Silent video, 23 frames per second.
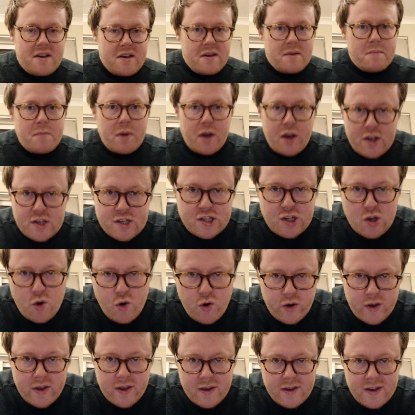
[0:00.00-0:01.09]
Because
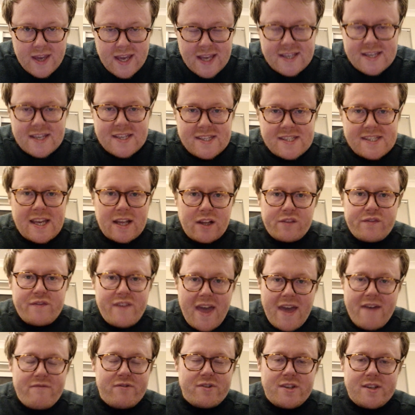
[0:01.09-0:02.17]
look, it is
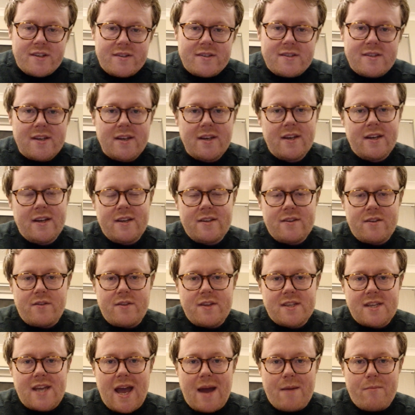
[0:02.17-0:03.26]
self-evident that
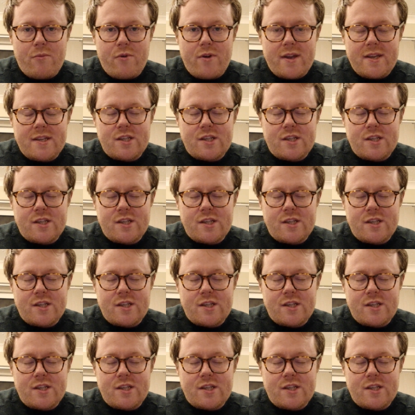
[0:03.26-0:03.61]
this camera is